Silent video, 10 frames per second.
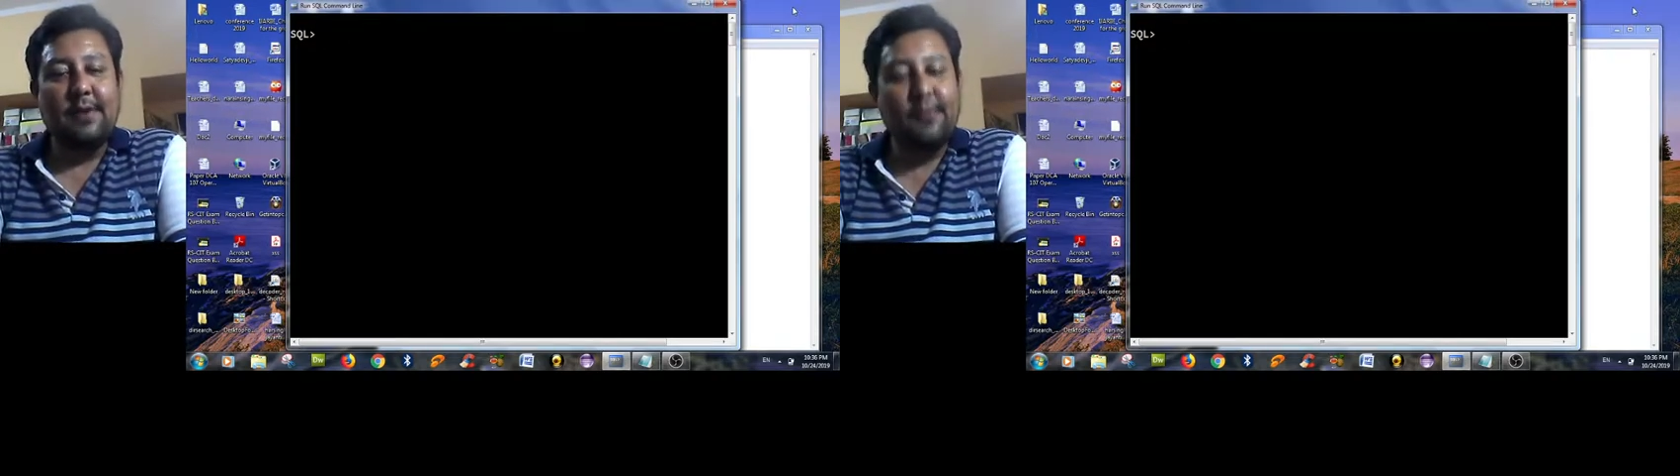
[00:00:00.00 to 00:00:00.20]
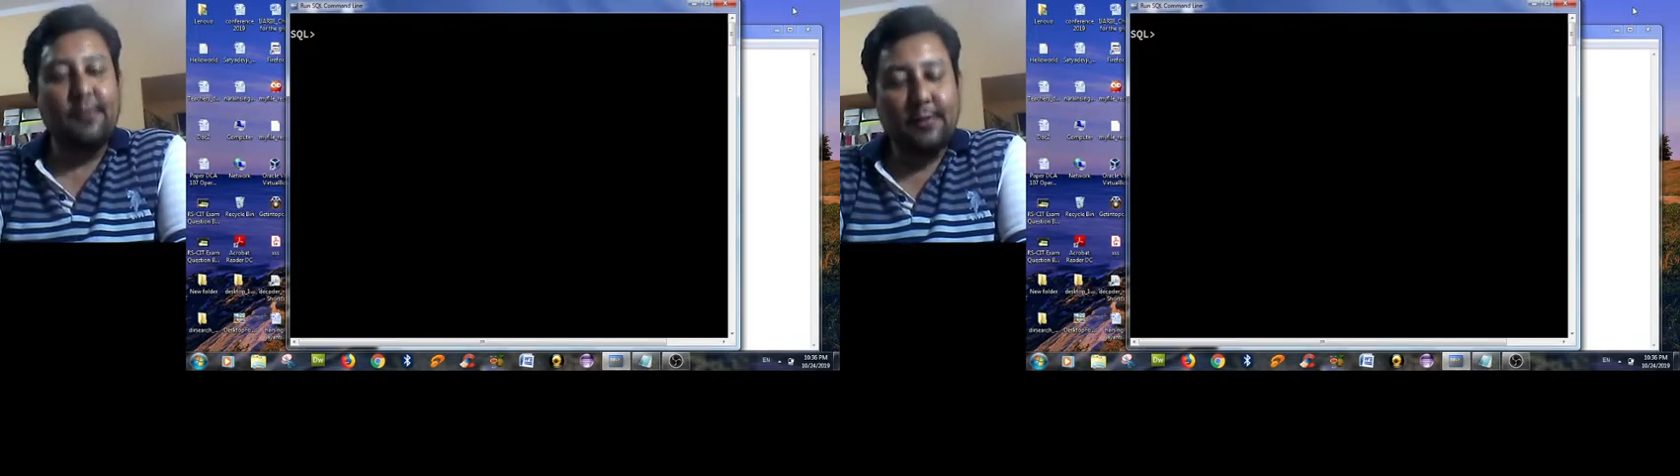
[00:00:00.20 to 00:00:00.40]

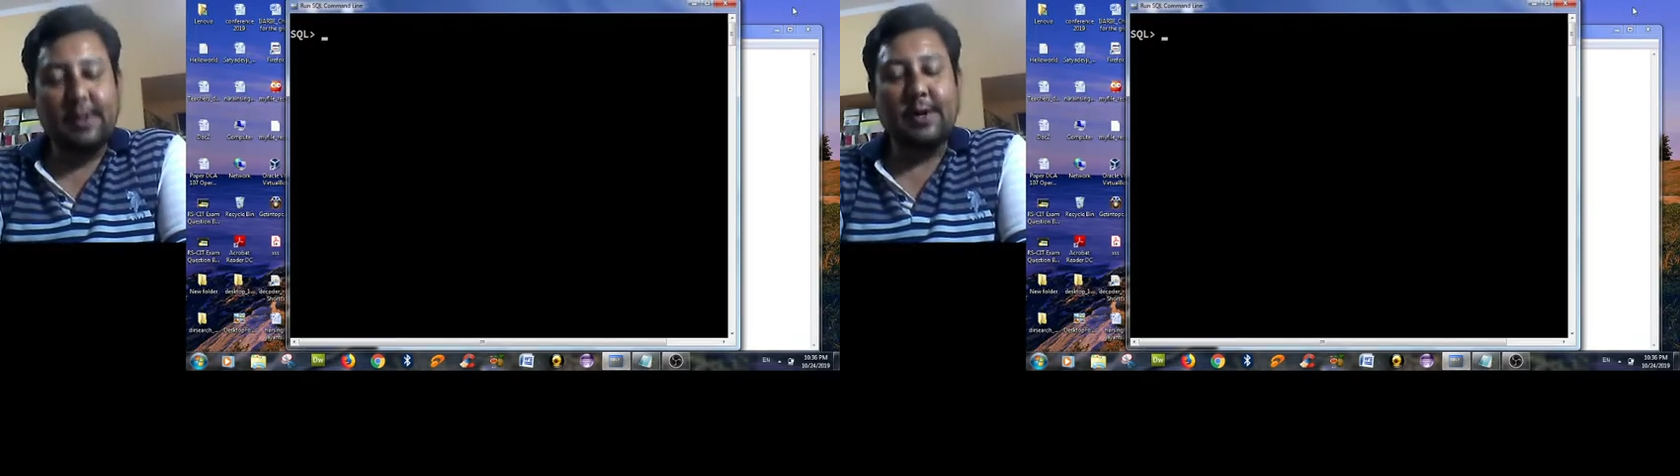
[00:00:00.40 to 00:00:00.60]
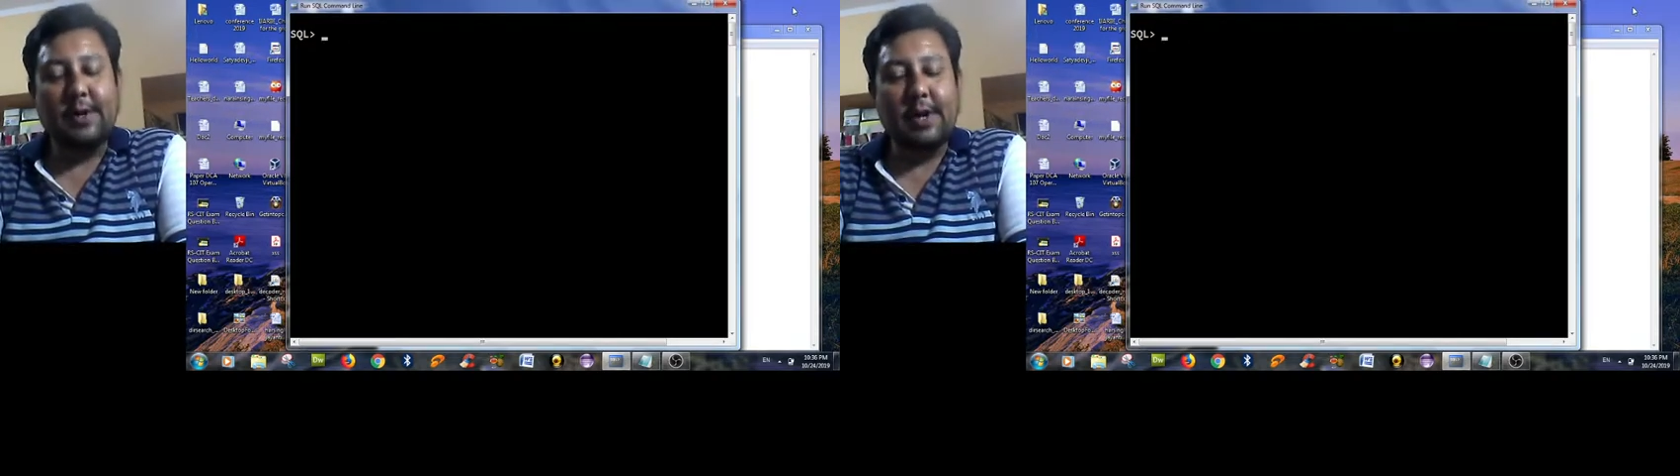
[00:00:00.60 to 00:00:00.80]
with
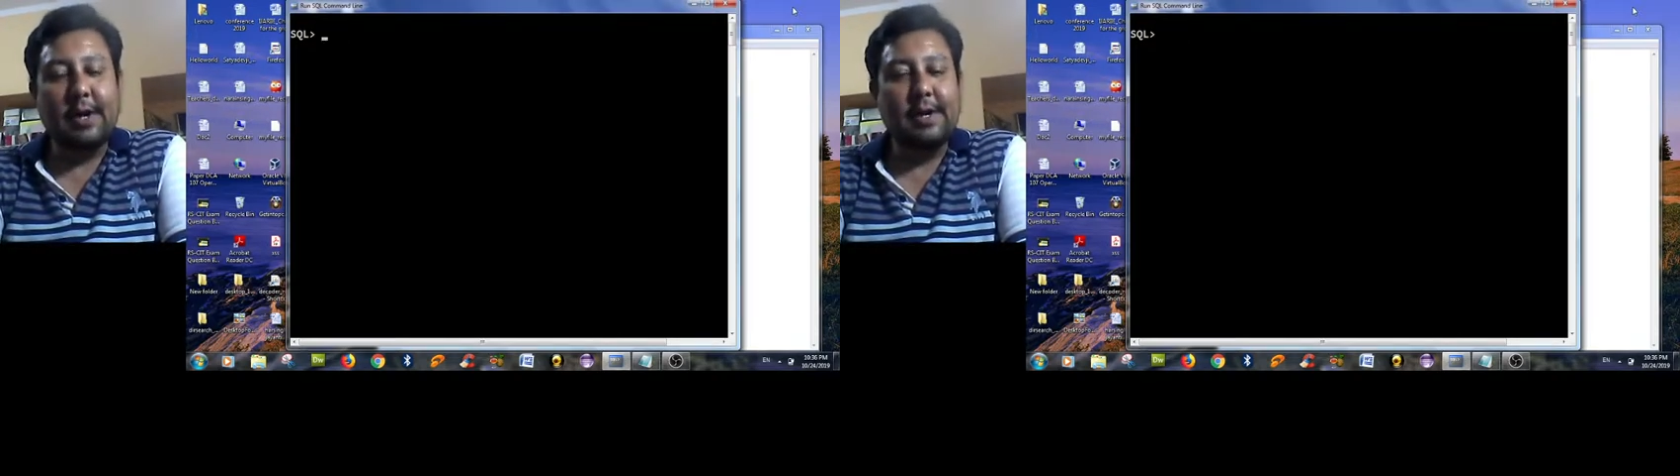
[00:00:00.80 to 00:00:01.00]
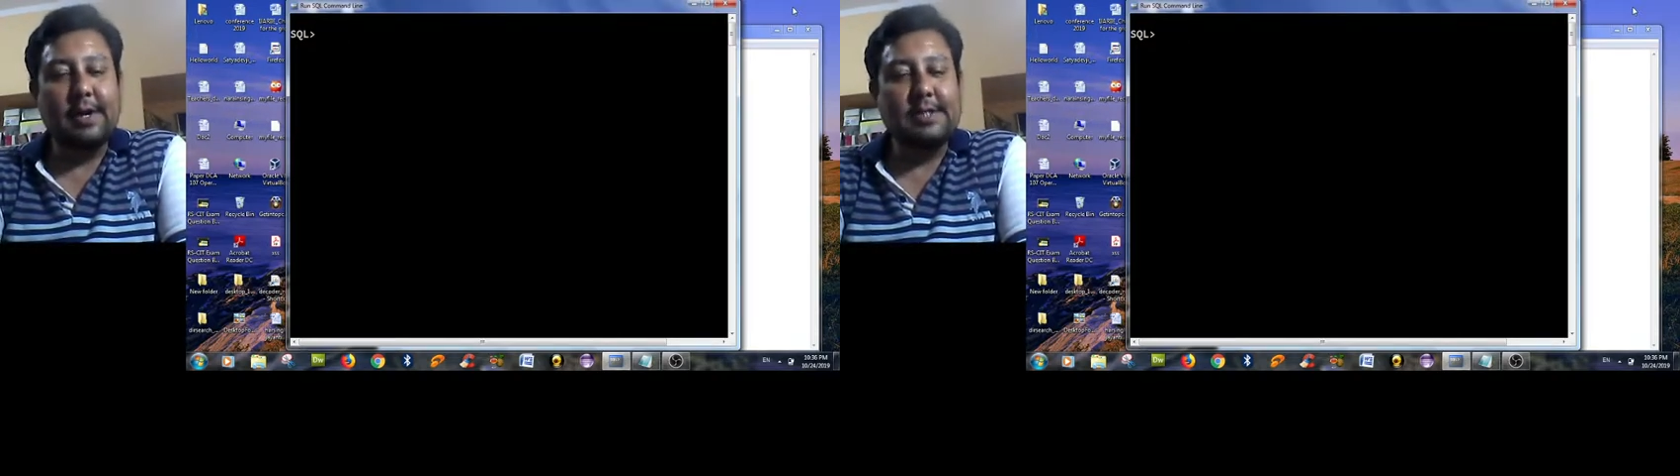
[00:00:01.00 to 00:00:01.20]
Oracle
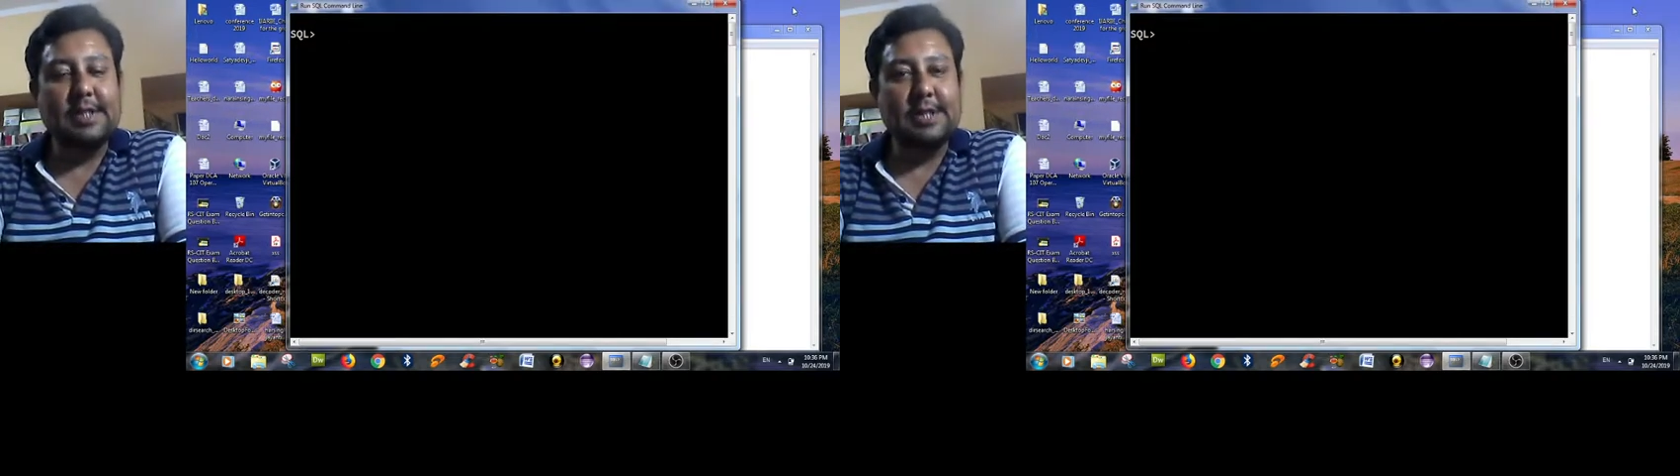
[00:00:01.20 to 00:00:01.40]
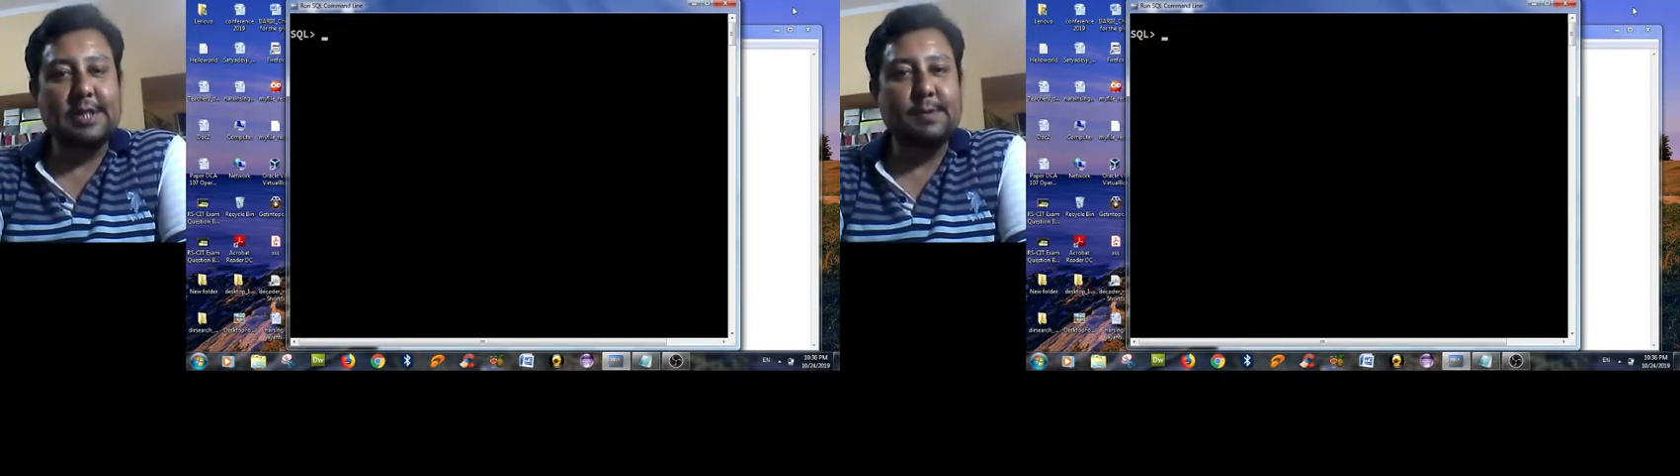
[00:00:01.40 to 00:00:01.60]
10G
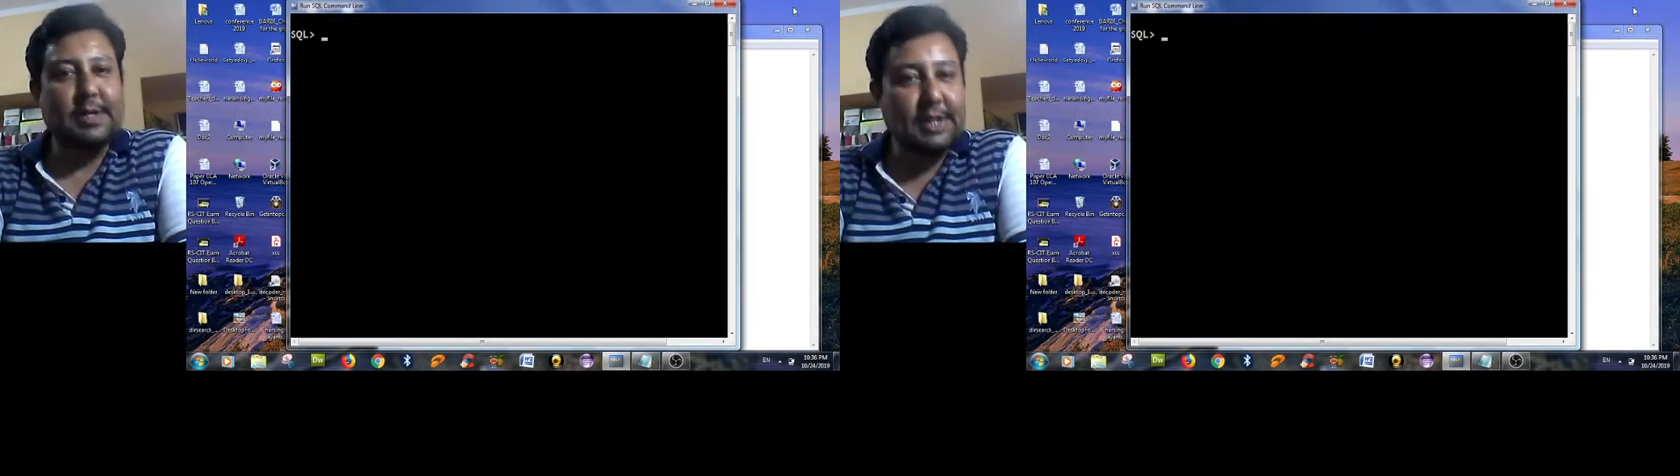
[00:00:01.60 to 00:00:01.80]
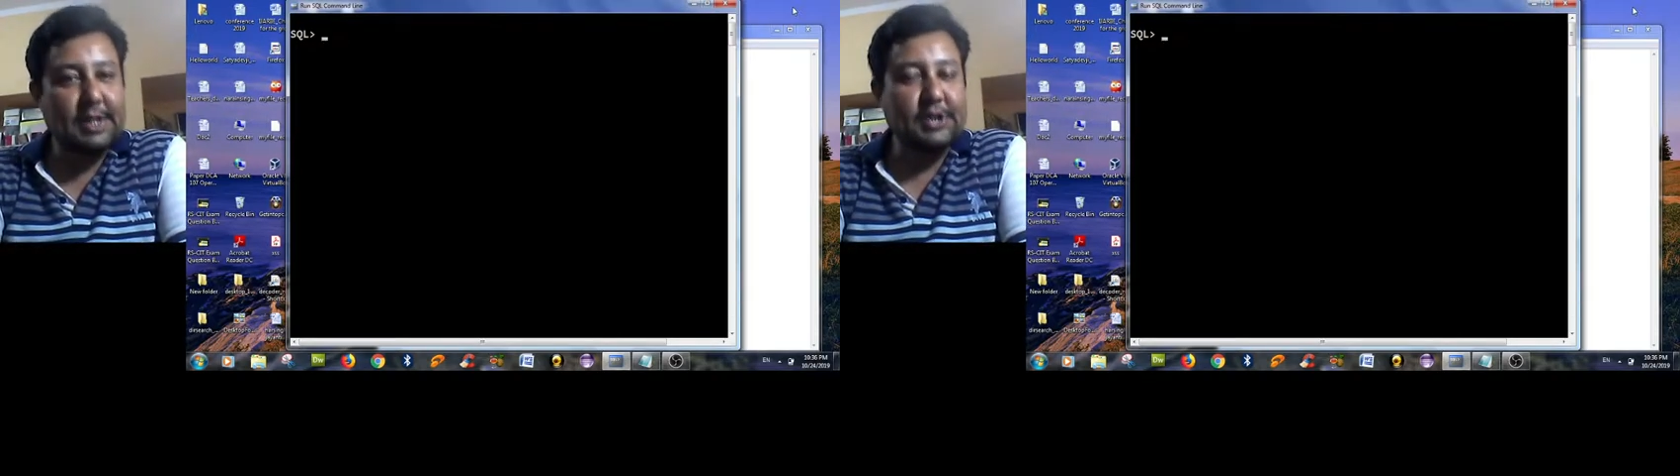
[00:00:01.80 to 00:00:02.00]
Express
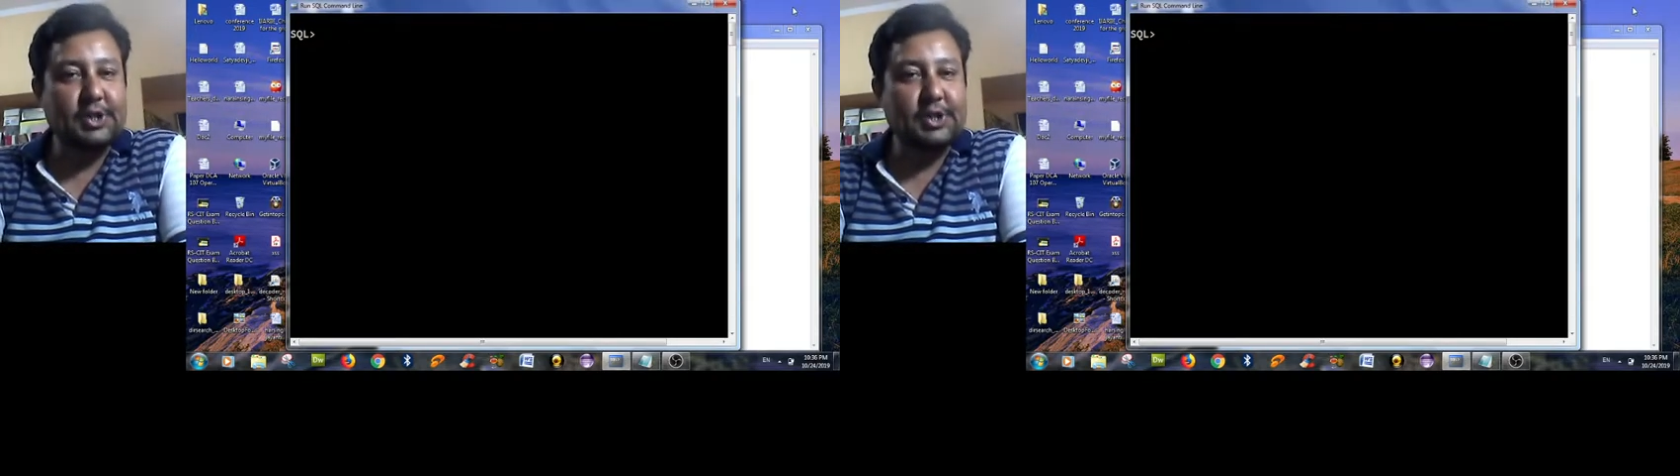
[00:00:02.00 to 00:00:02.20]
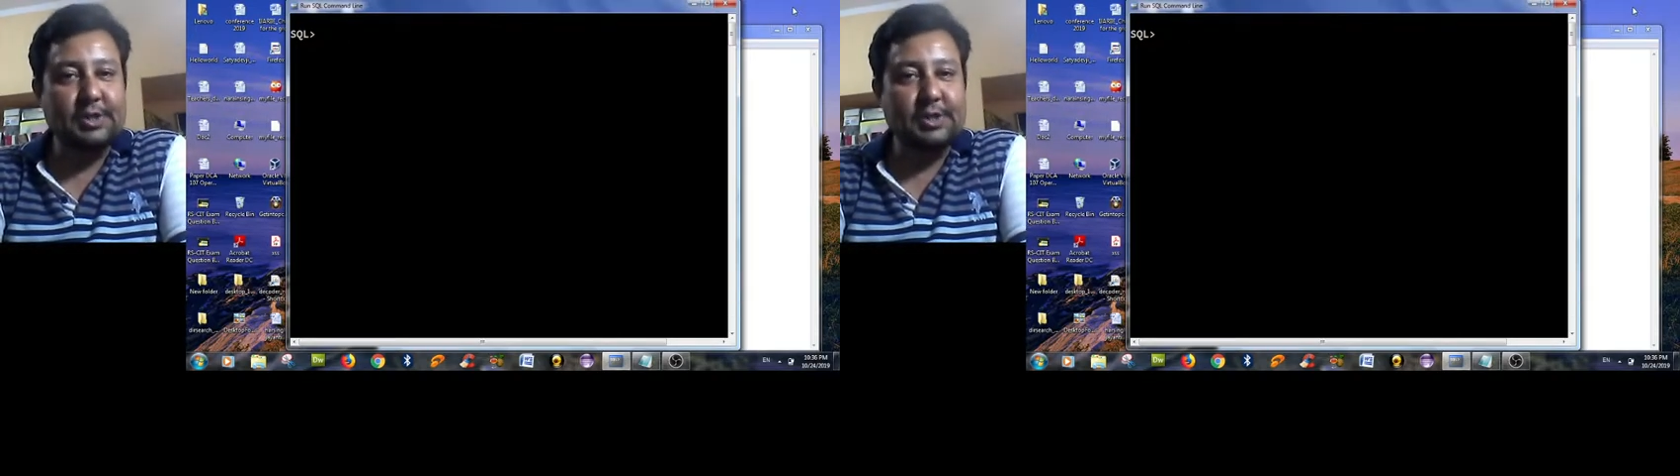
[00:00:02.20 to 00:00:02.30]
edition.